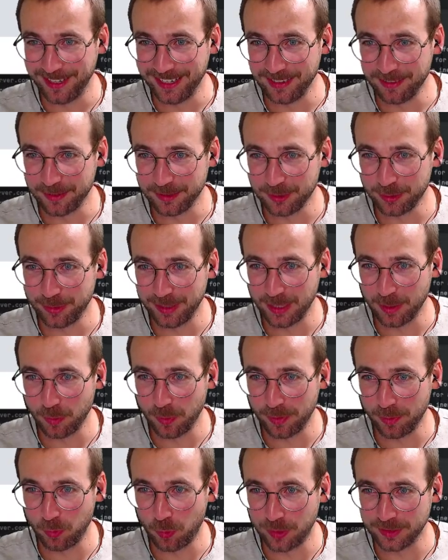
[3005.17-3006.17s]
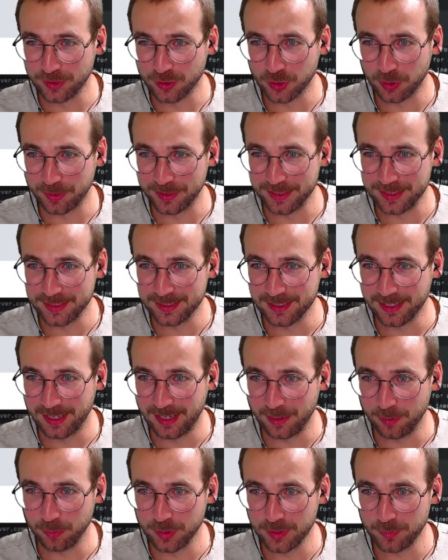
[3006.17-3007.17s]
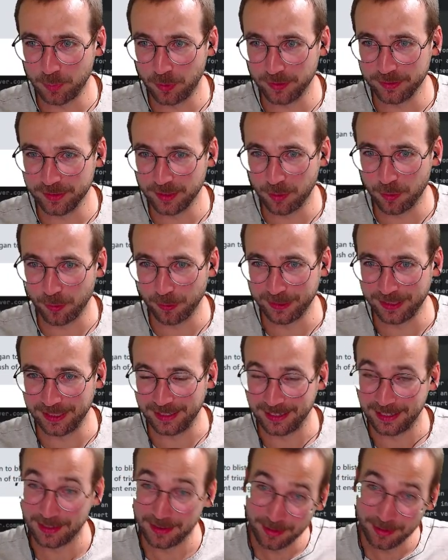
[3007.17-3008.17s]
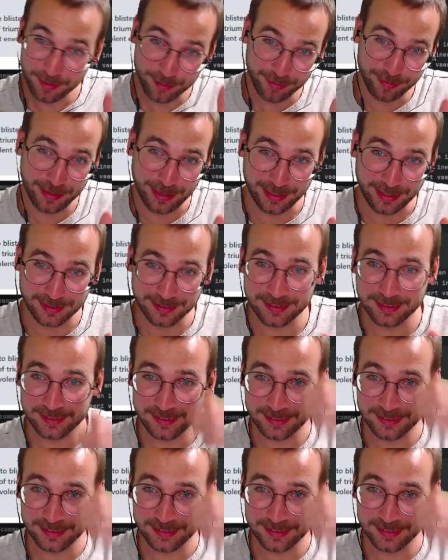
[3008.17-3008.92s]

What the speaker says: the trigger with one choice. I'll respond accordingly. Thanks.